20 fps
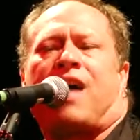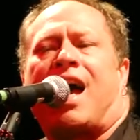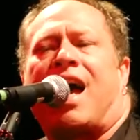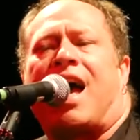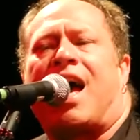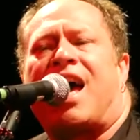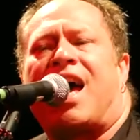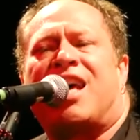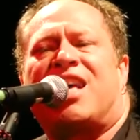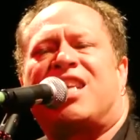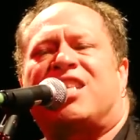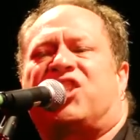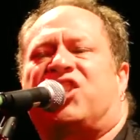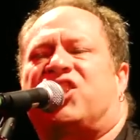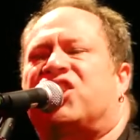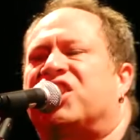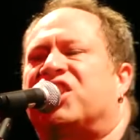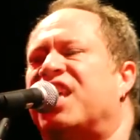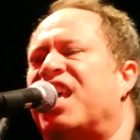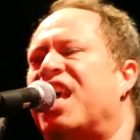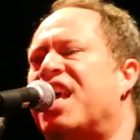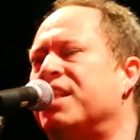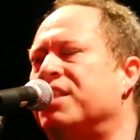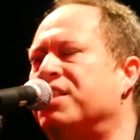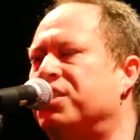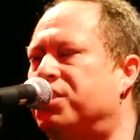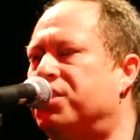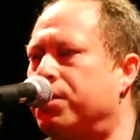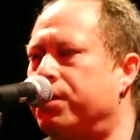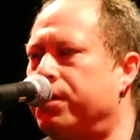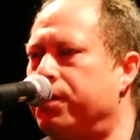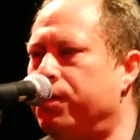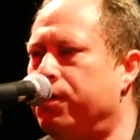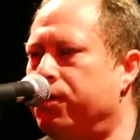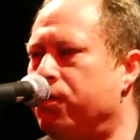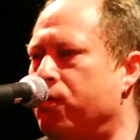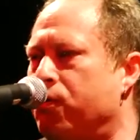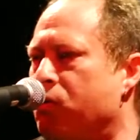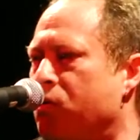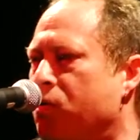I sent to
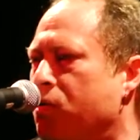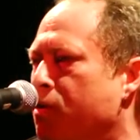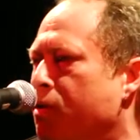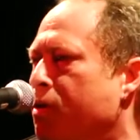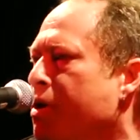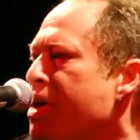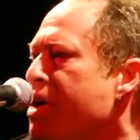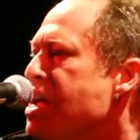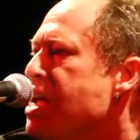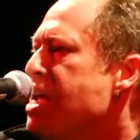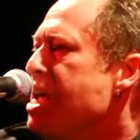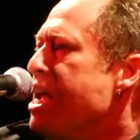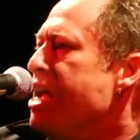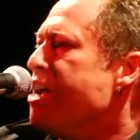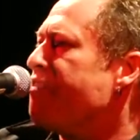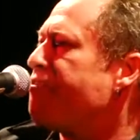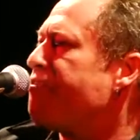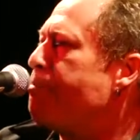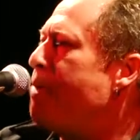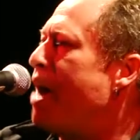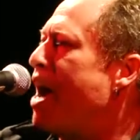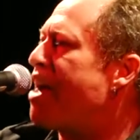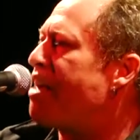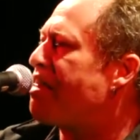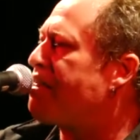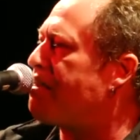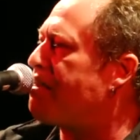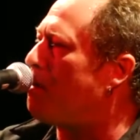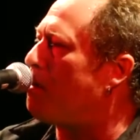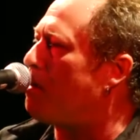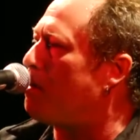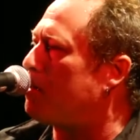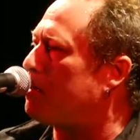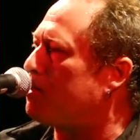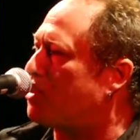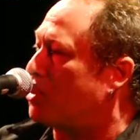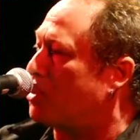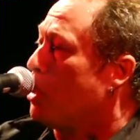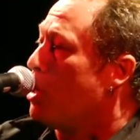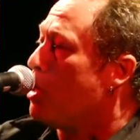you. If my
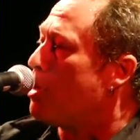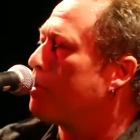thoughts